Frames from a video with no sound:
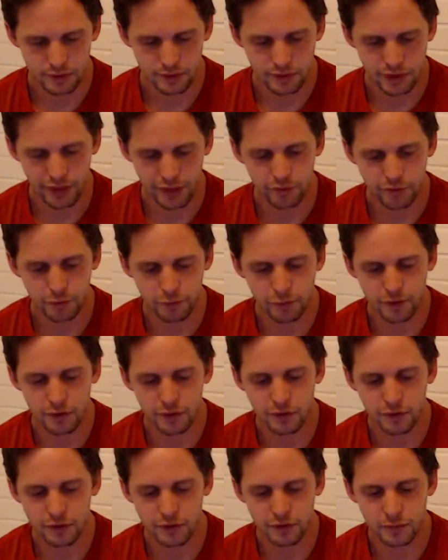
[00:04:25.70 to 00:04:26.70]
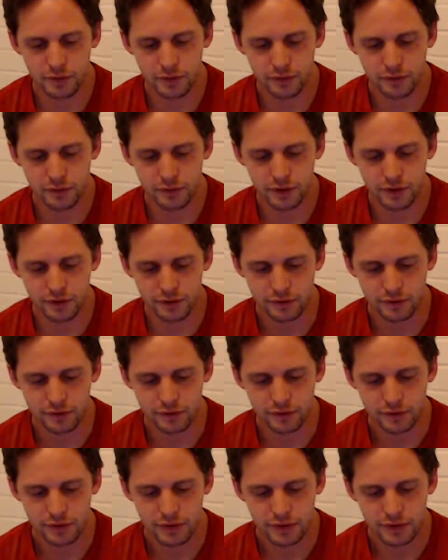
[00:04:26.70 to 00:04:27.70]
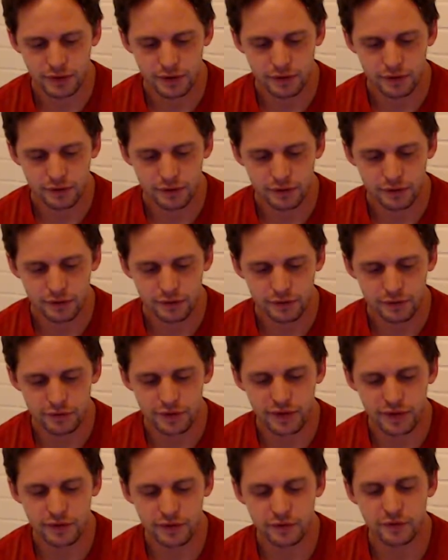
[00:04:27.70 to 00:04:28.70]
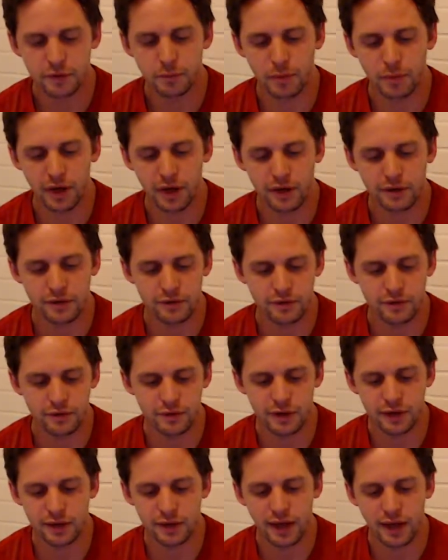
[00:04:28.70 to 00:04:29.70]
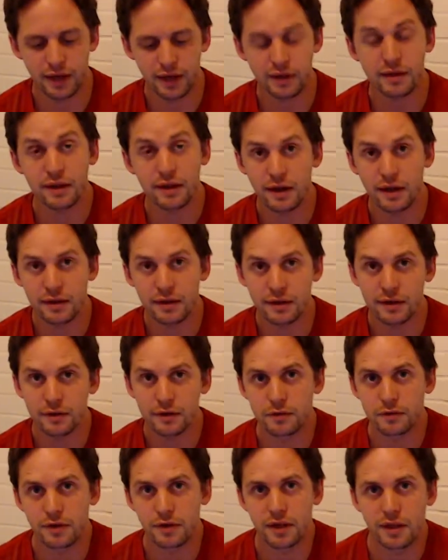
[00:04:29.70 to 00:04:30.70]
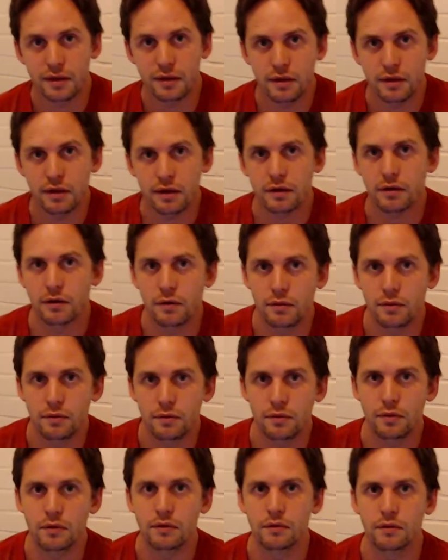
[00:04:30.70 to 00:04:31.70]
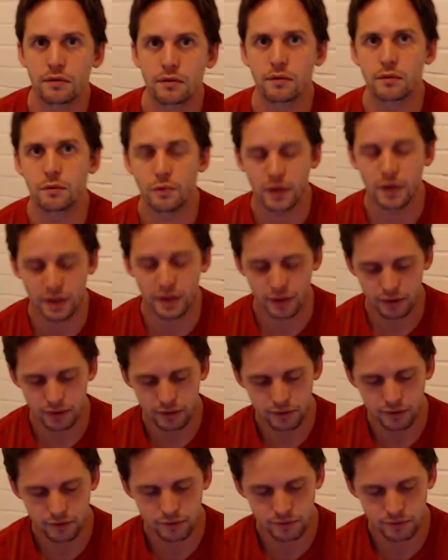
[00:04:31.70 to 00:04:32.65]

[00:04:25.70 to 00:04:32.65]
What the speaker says: Everyone in a community sees the mindset and the ideals in their own way.